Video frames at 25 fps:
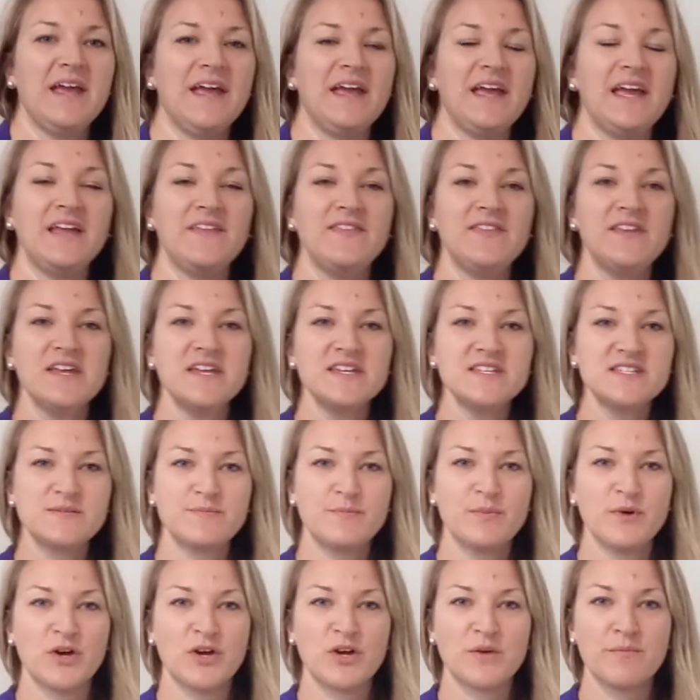In this
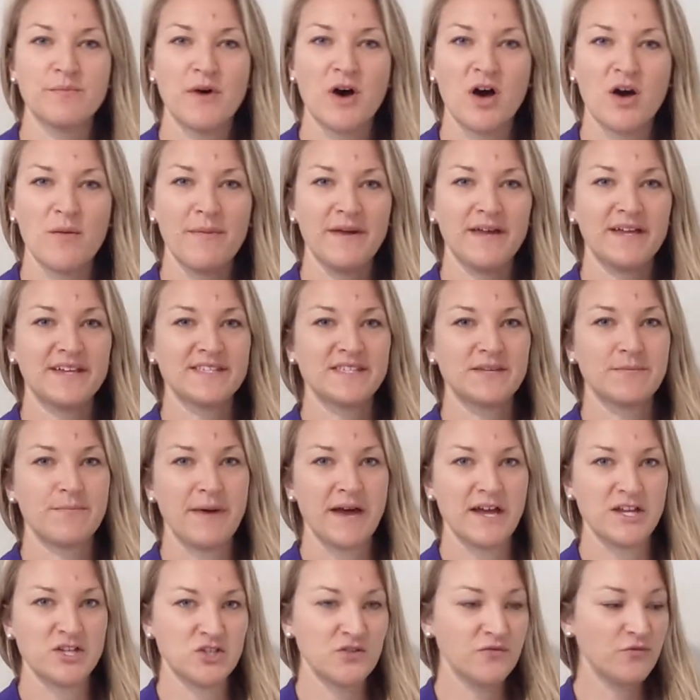book, Ma bakes a
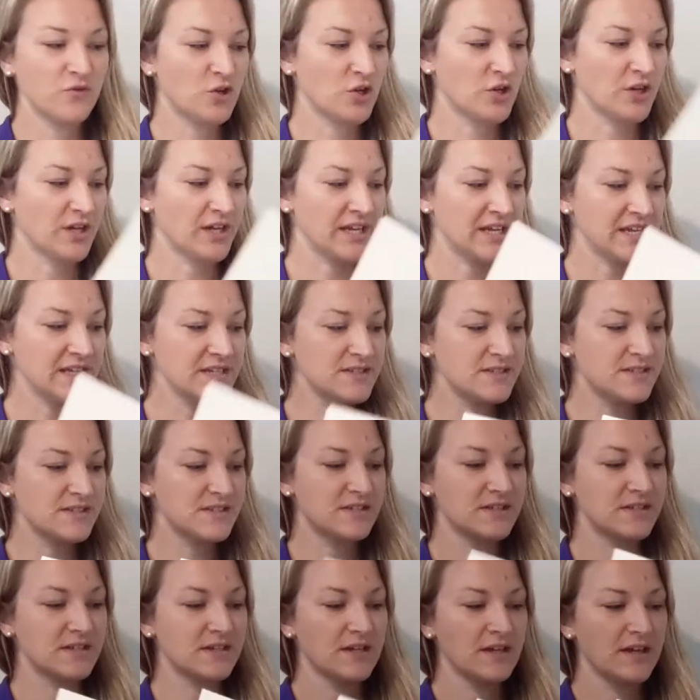batch of
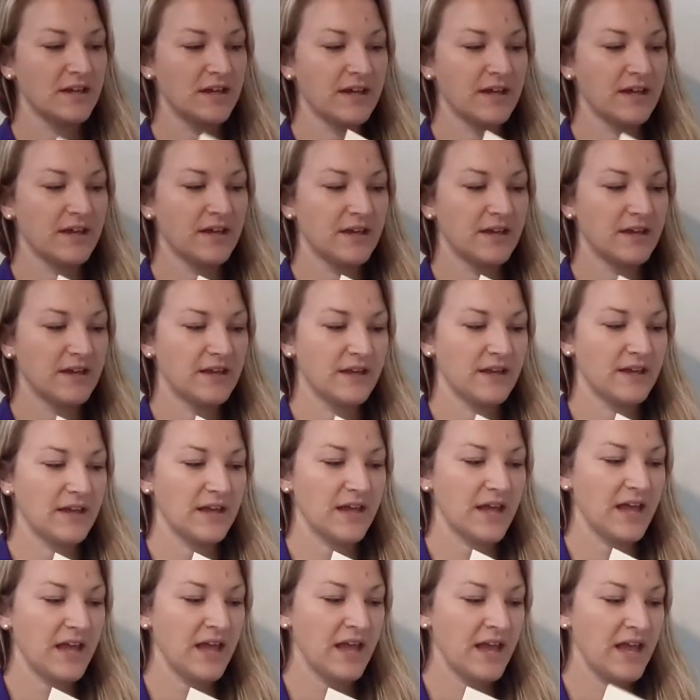cookies,
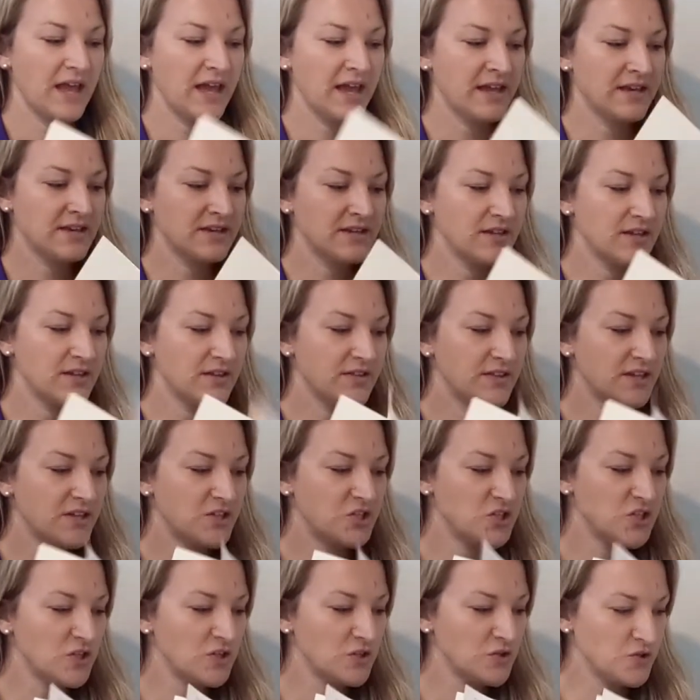and the
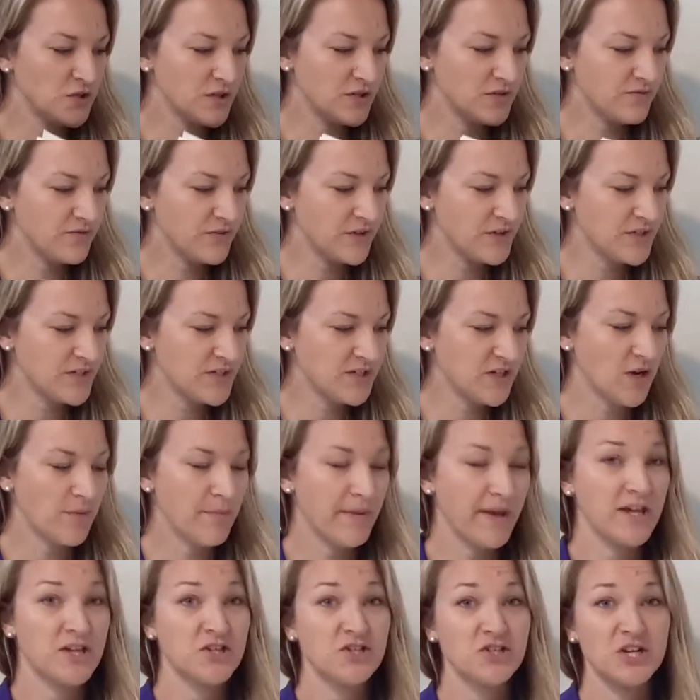children first start
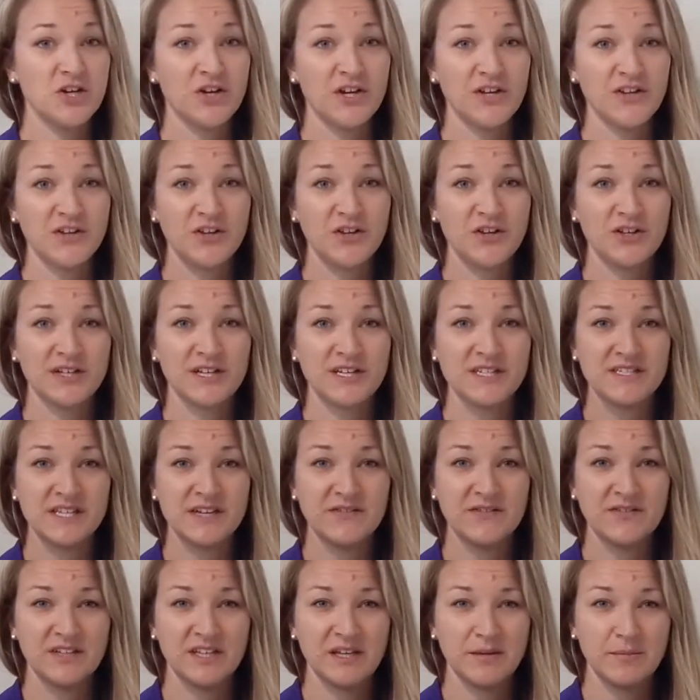by sharing the cookies
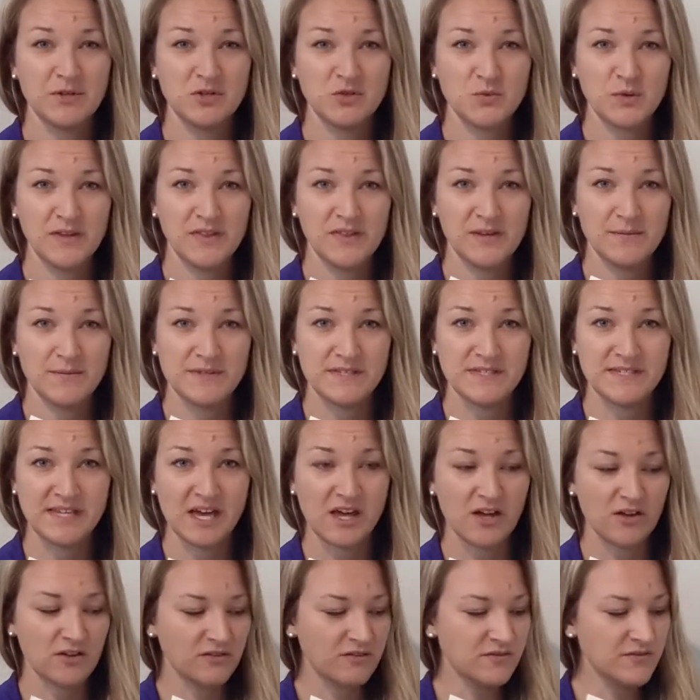evenly between
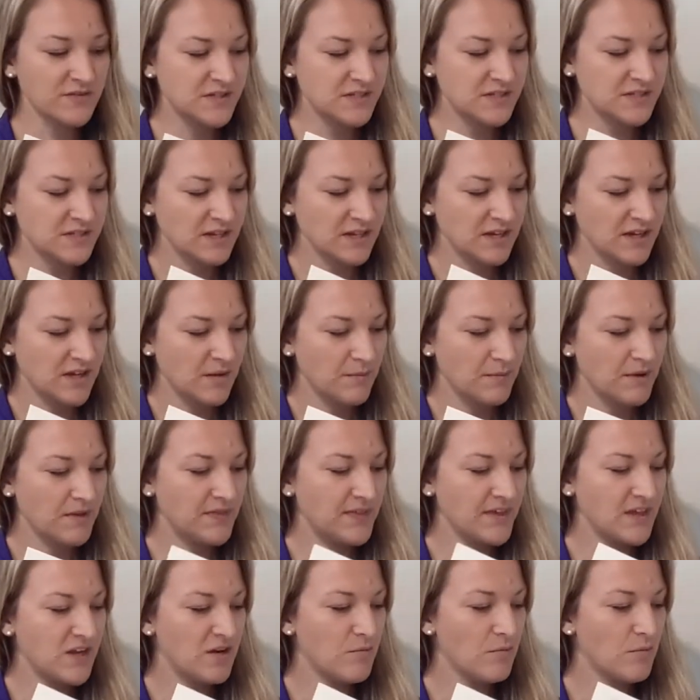themselves, but
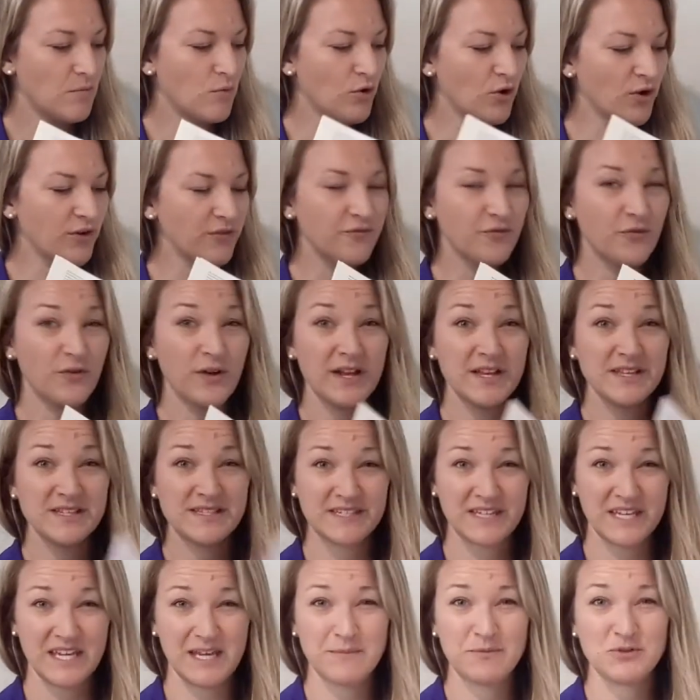then more friends
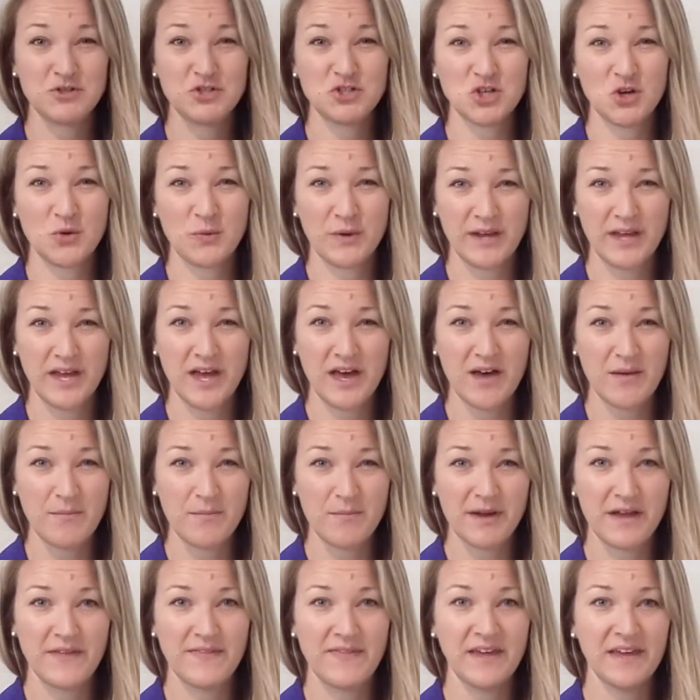keep showing up
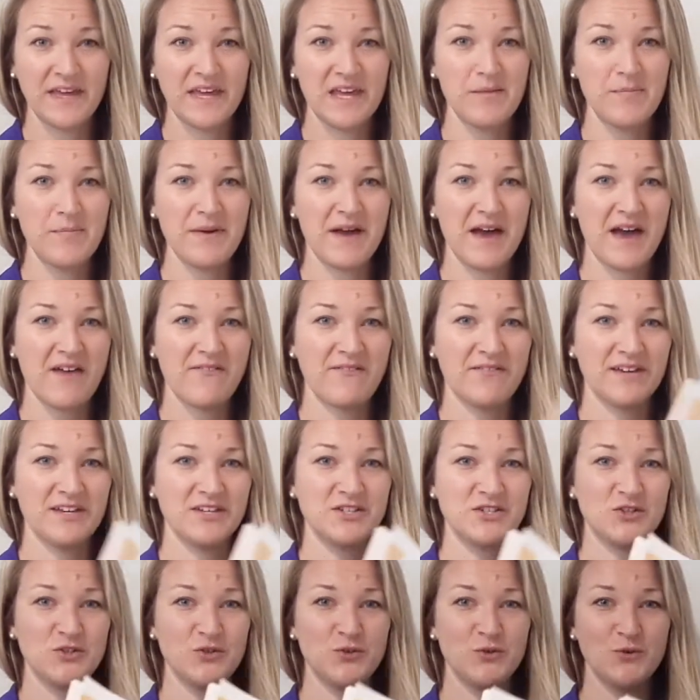and they keep having
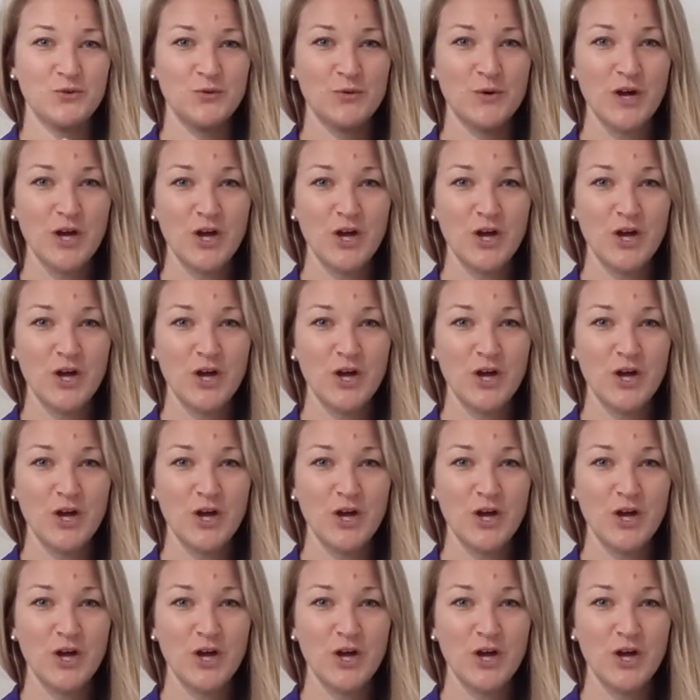to